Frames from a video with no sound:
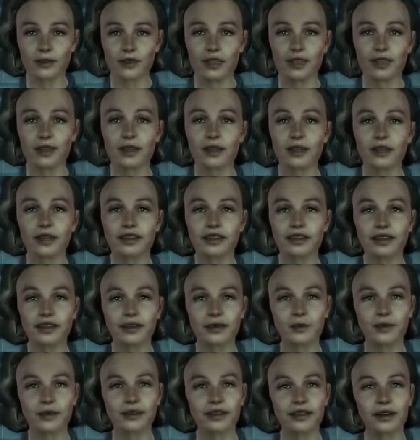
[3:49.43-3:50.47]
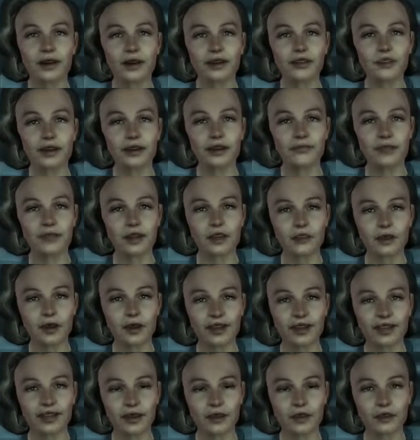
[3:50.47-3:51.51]
Since this was such a special
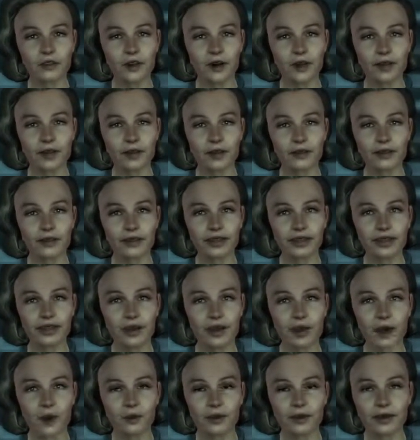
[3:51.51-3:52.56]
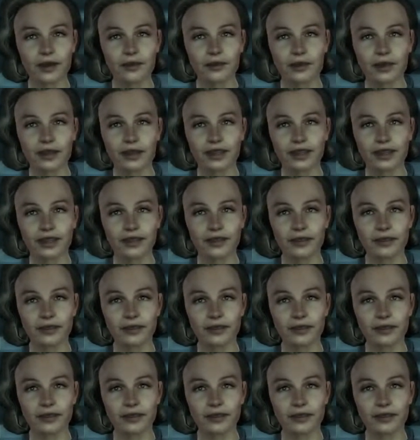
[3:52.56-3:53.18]
occasion, do you know what I did?